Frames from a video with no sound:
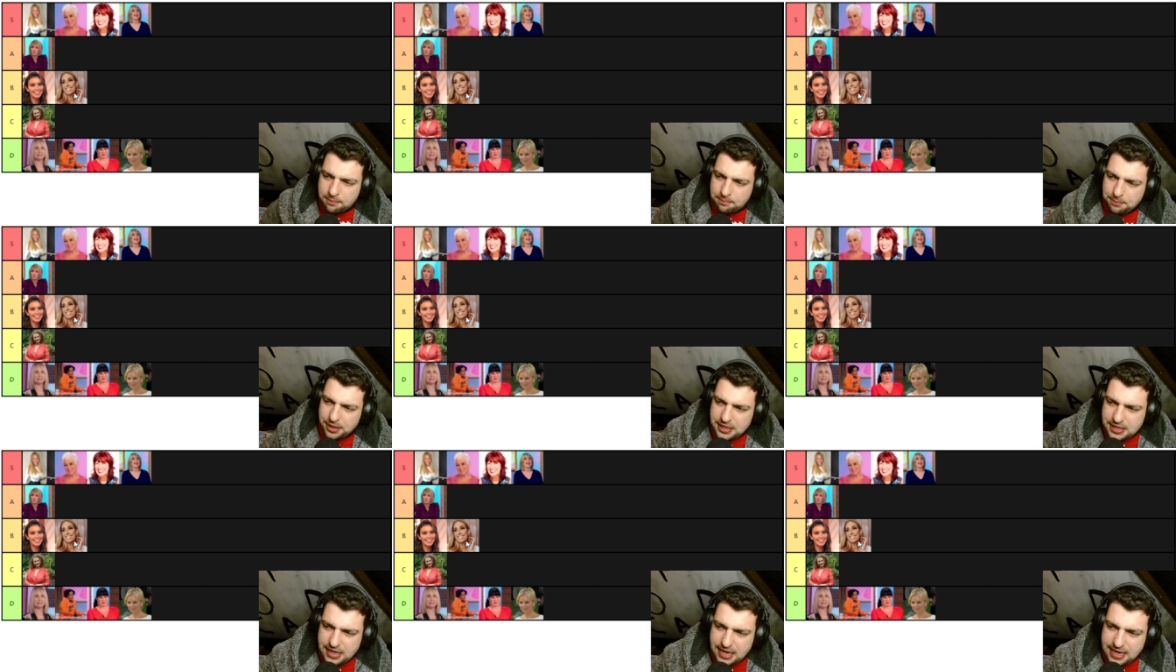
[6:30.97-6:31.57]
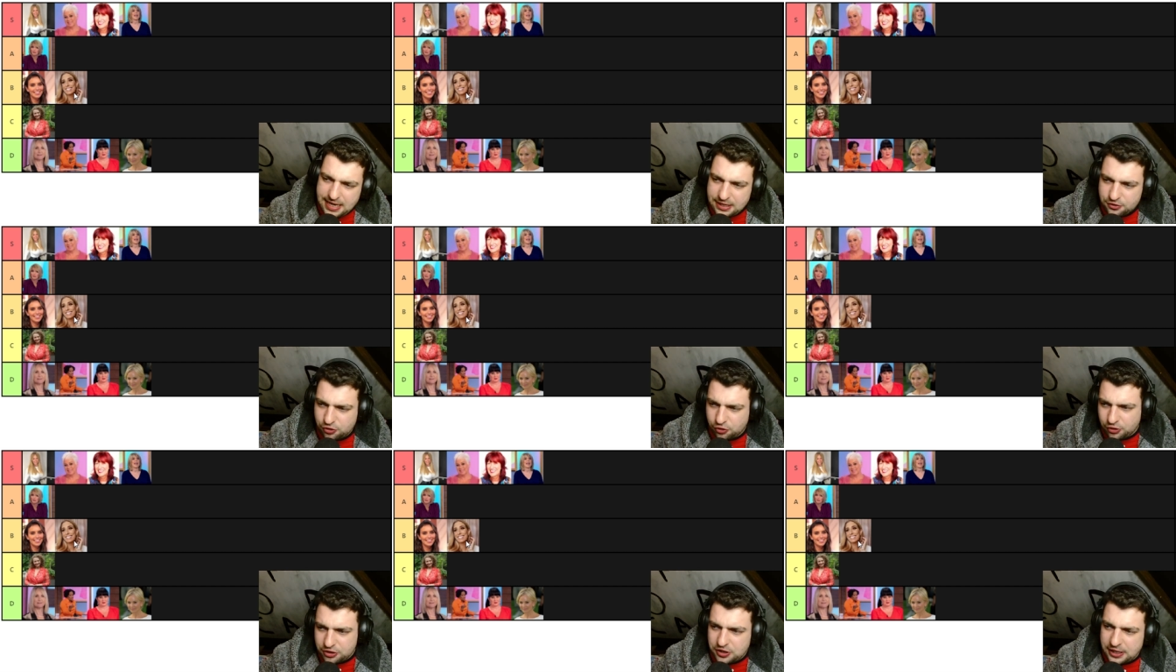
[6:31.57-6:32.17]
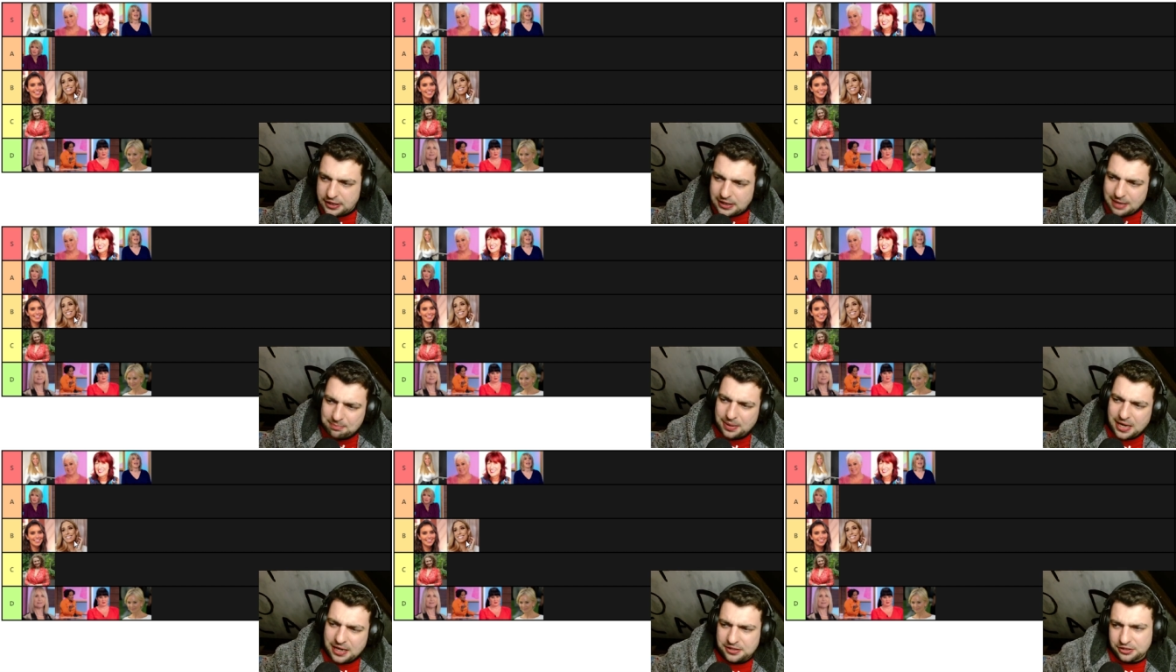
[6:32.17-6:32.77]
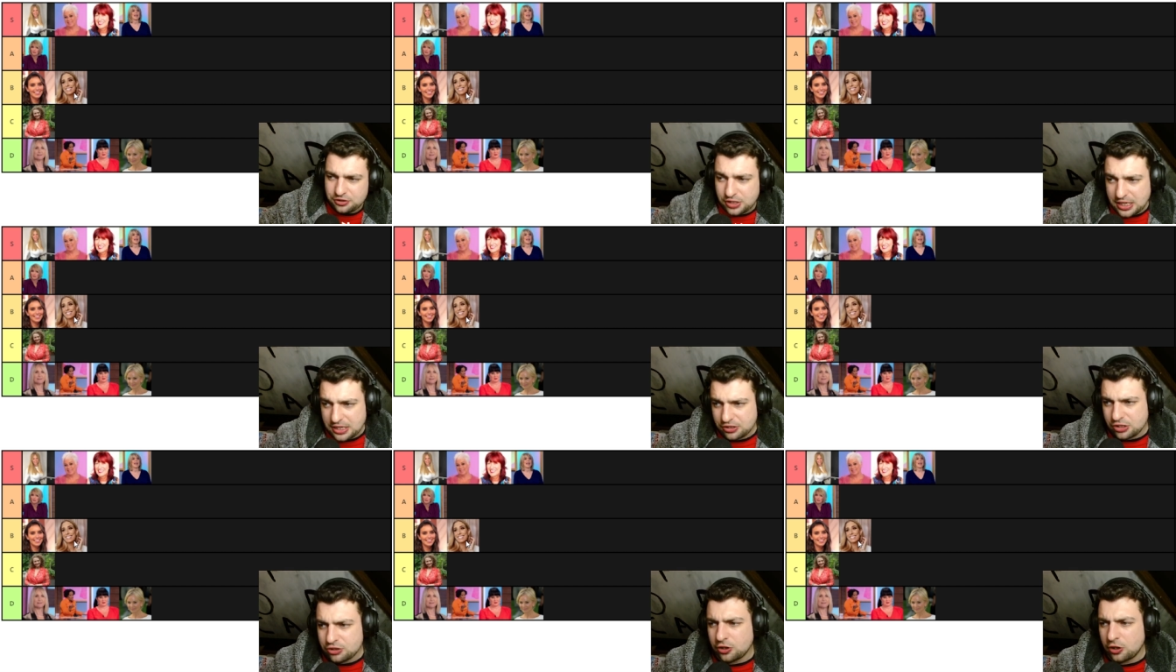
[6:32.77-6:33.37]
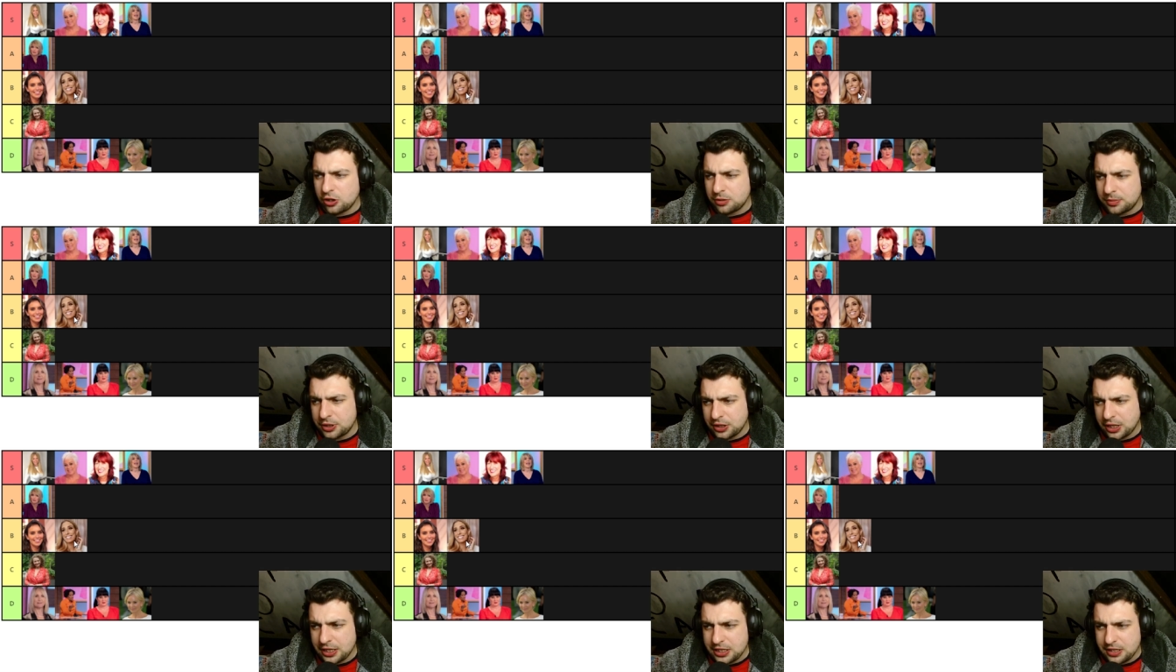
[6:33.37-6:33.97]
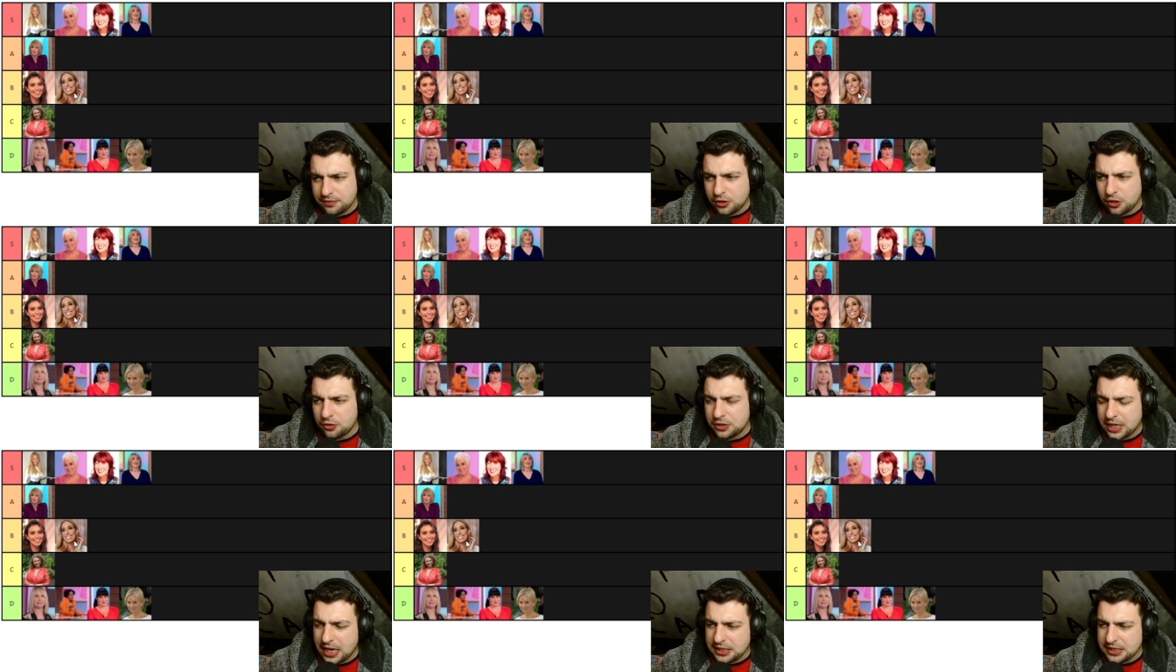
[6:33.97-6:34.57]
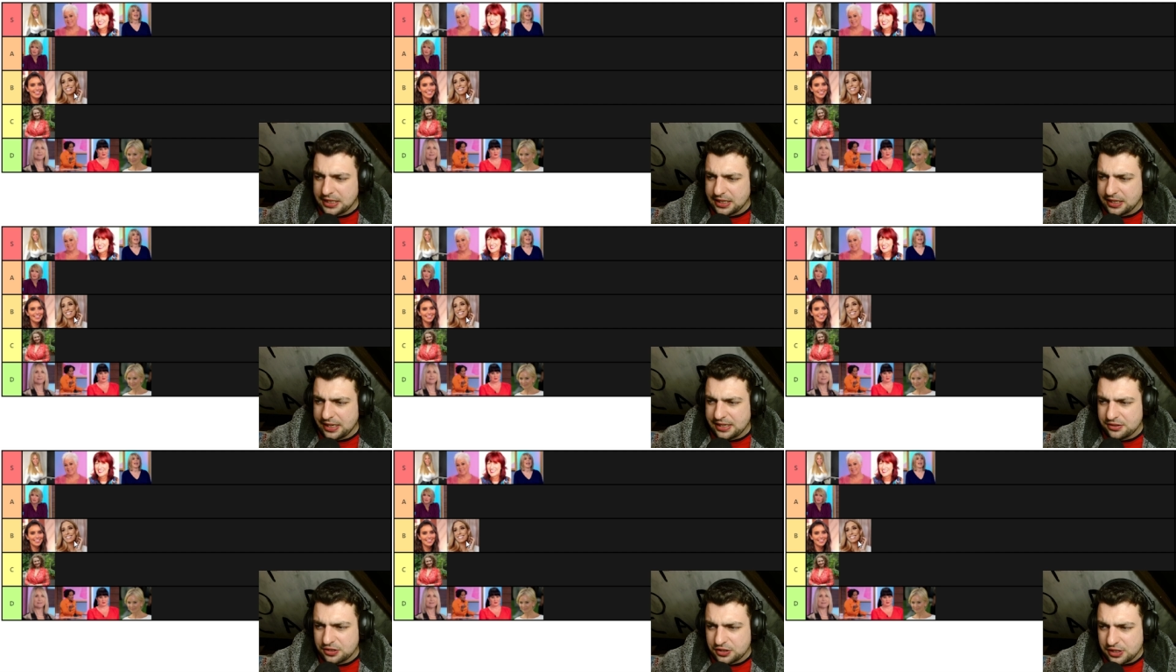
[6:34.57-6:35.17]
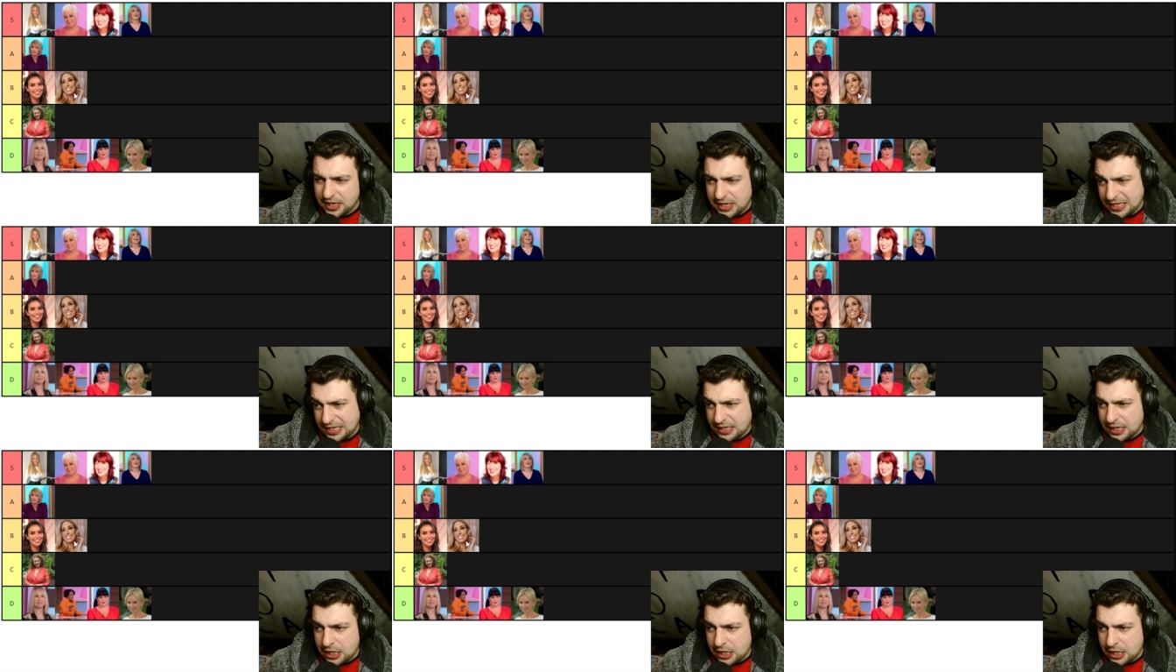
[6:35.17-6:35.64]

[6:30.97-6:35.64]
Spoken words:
B is Christine Lampard and Stacey Solomon, and you've got Nadia in C,